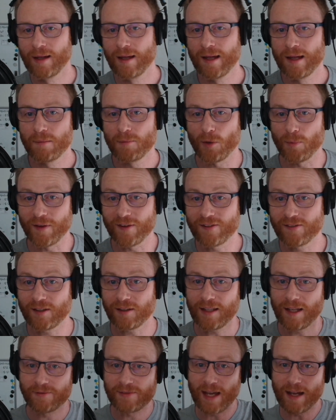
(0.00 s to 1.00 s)
But we still
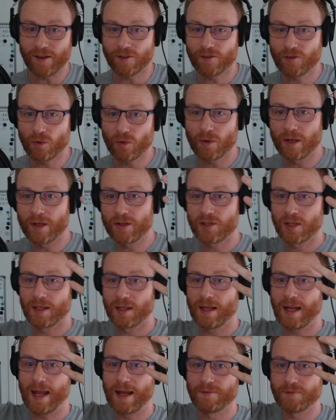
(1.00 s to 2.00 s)
have data storage
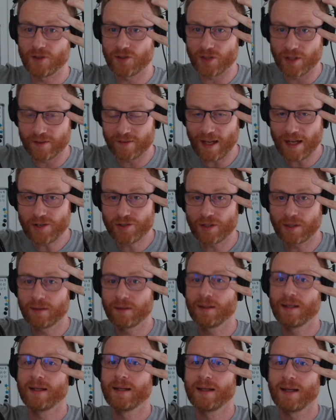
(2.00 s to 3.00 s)
and visualization
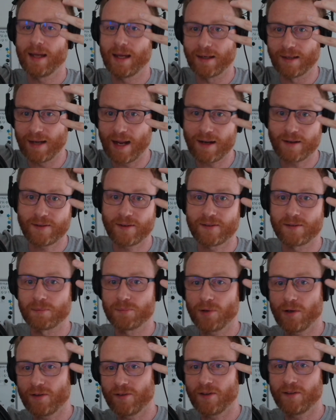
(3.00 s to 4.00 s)
and analysis and
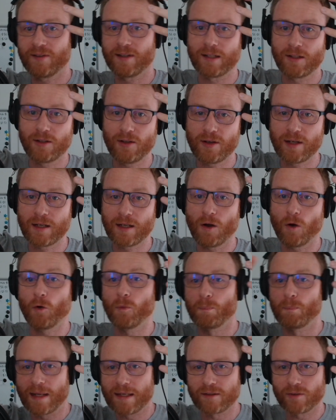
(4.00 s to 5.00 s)
processing and alerting all
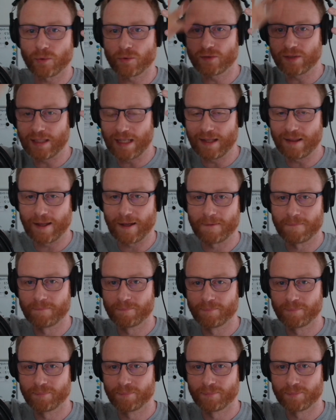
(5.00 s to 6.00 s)
bundled together.
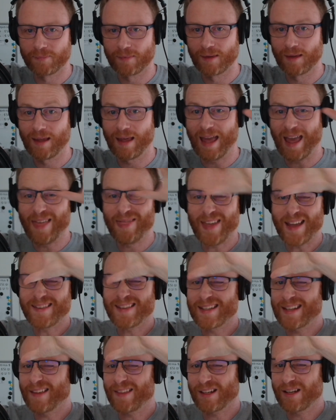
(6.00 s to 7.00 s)
And that's
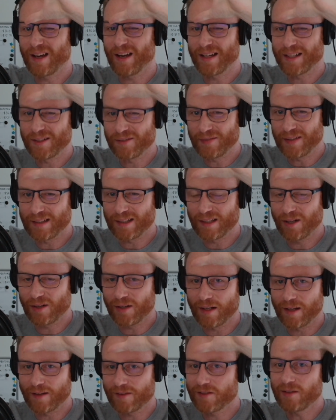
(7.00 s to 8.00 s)
another kind of vendor
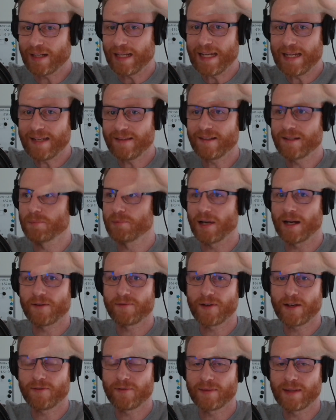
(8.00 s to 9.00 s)
lock-in. It's not easy to break
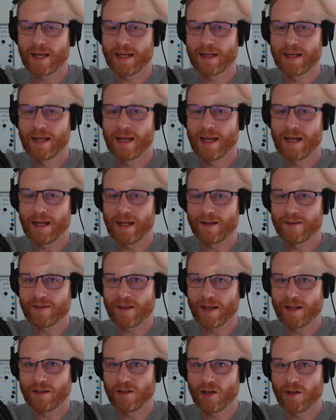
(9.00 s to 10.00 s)
free from that and
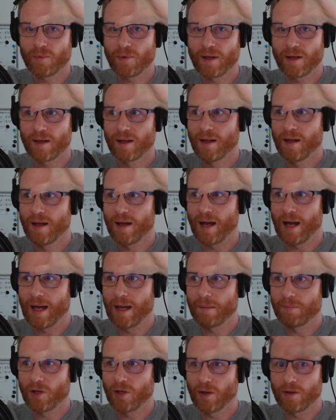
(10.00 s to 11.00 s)
say, you know what,
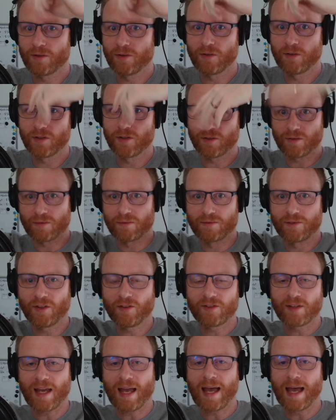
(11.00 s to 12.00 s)
I'm going to just
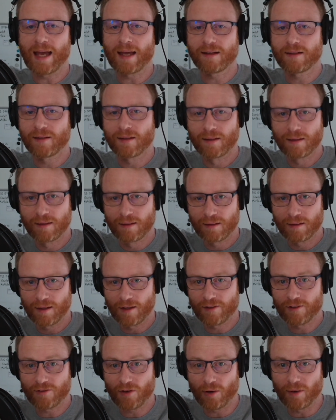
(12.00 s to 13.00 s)
discard
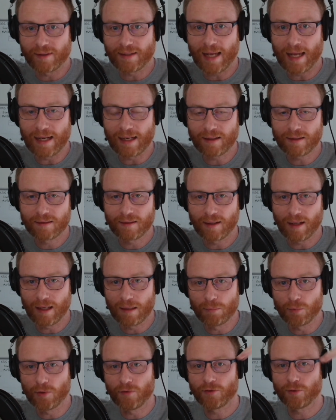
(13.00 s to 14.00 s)
historic data and
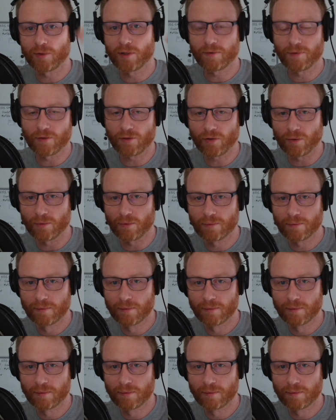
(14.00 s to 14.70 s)
move to a different tool.